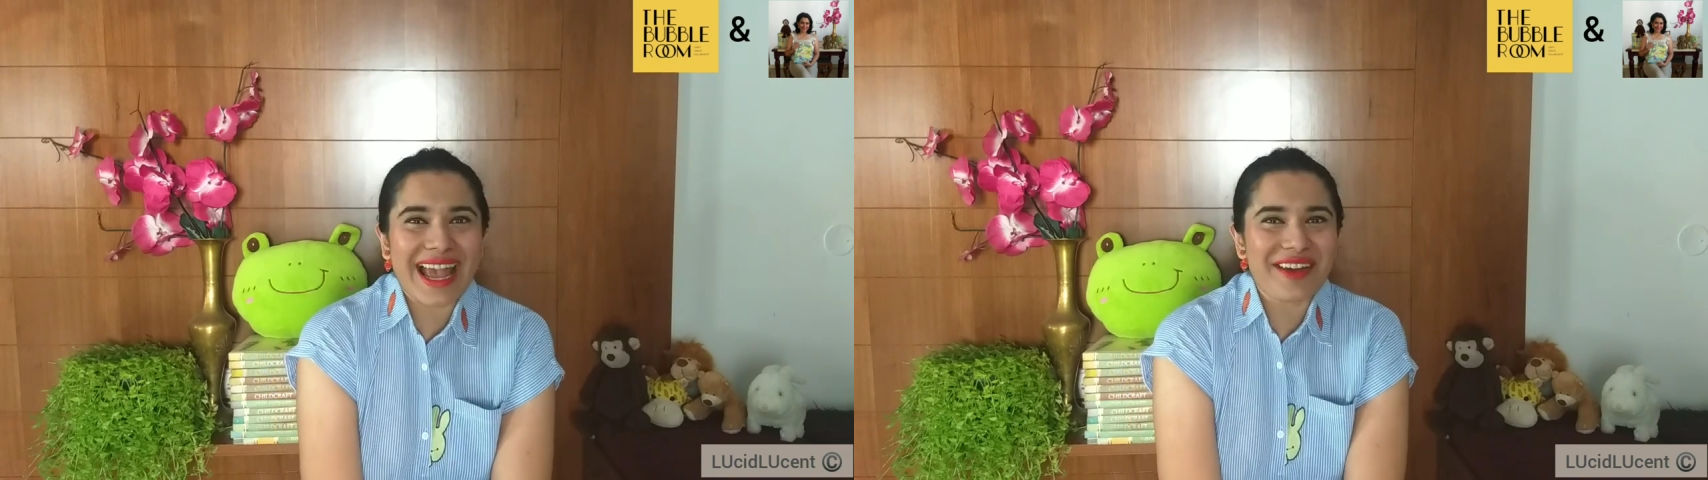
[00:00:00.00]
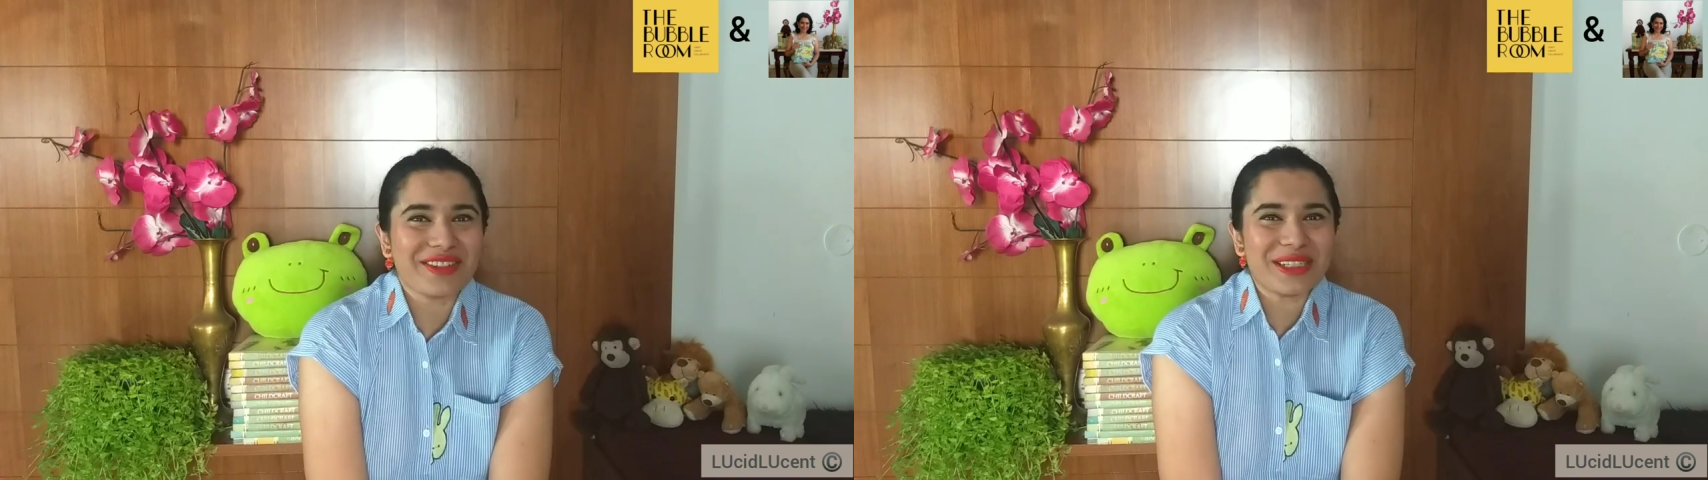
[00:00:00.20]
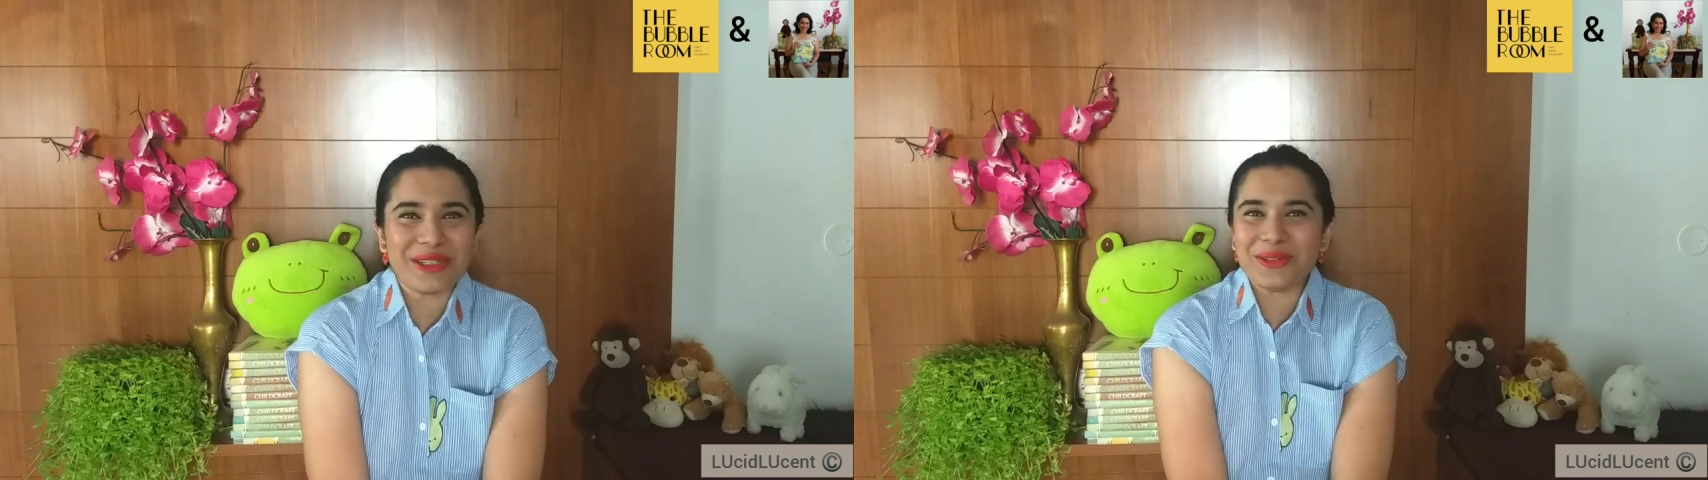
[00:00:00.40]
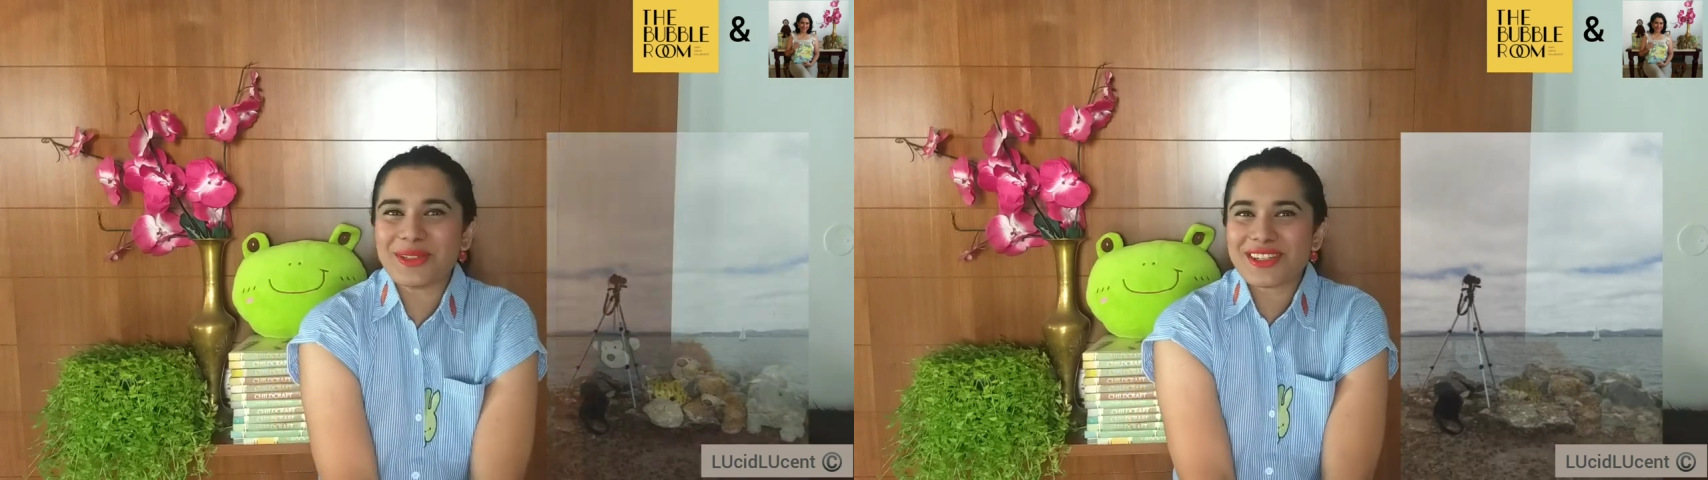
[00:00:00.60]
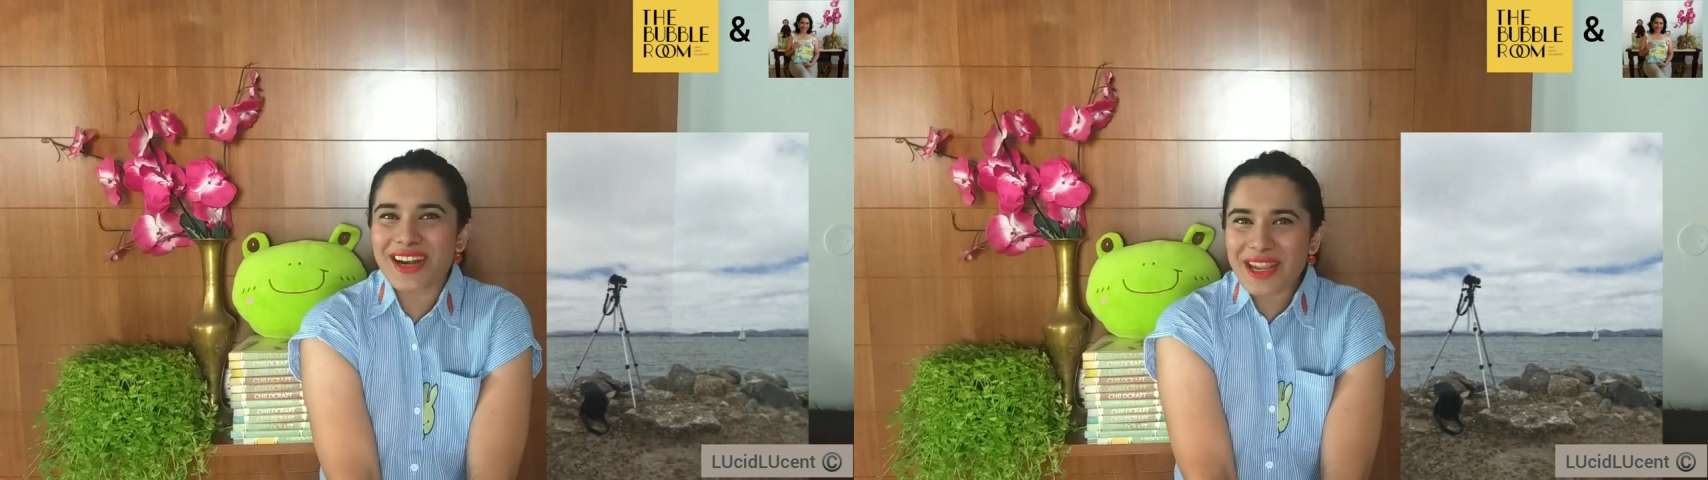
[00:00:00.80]
have a
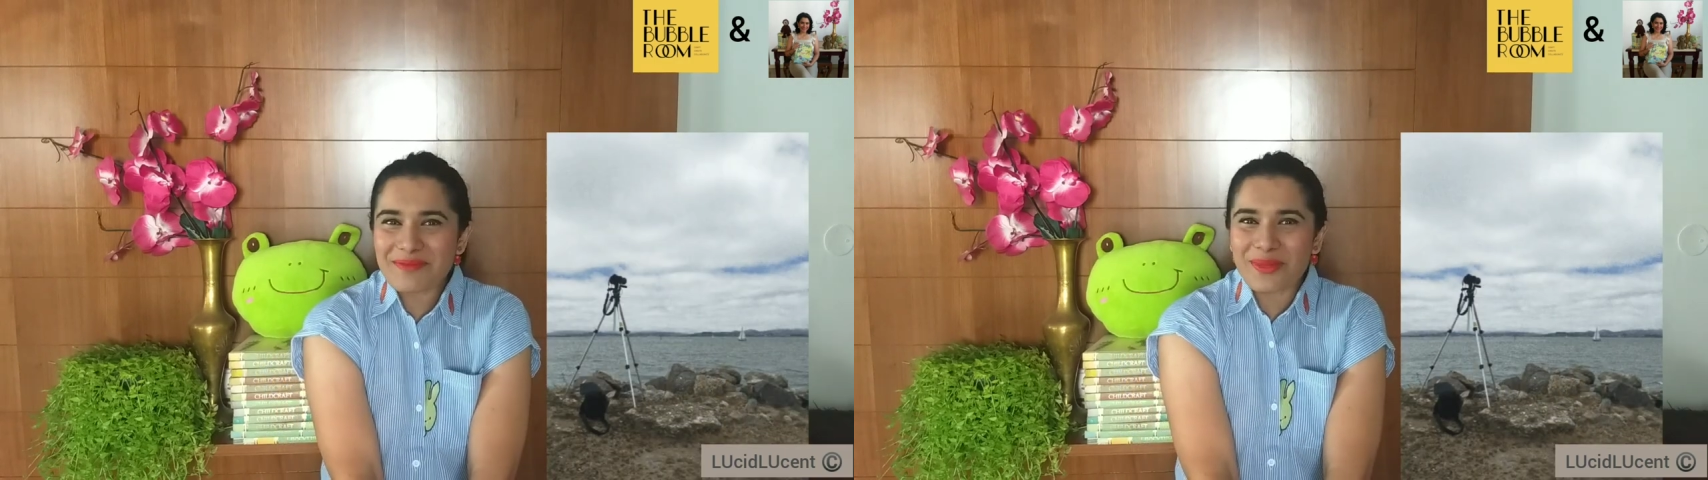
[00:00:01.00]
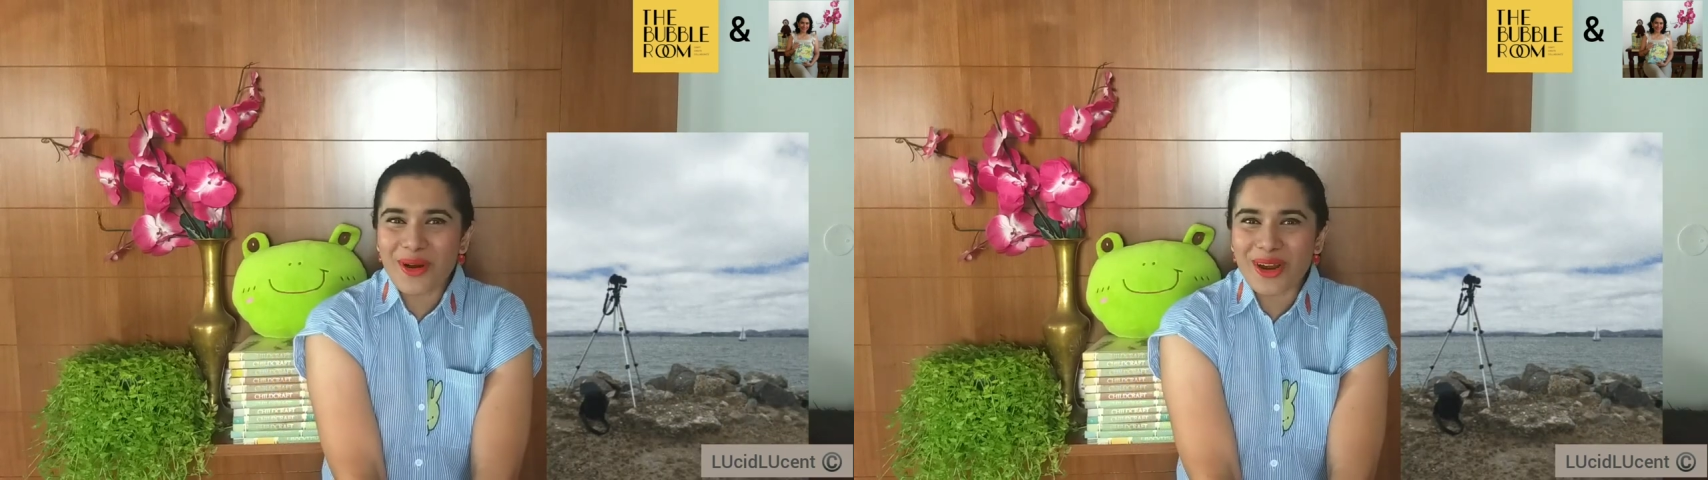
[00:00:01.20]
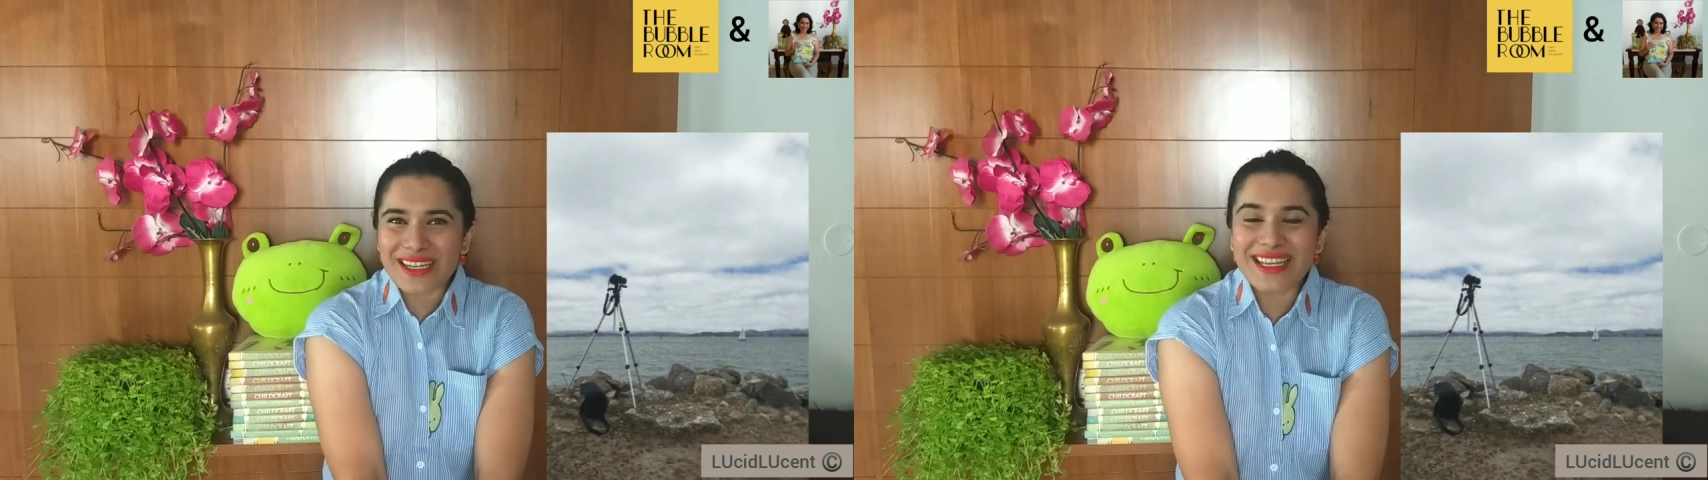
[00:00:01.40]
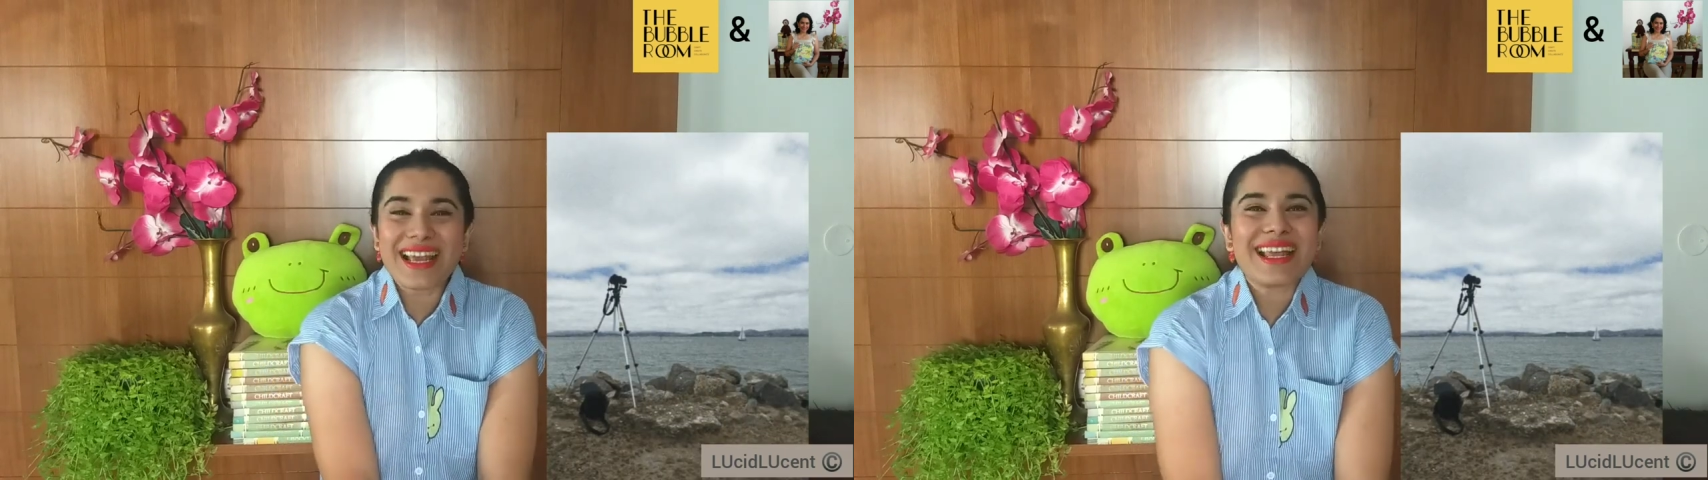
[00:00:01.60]
new tripod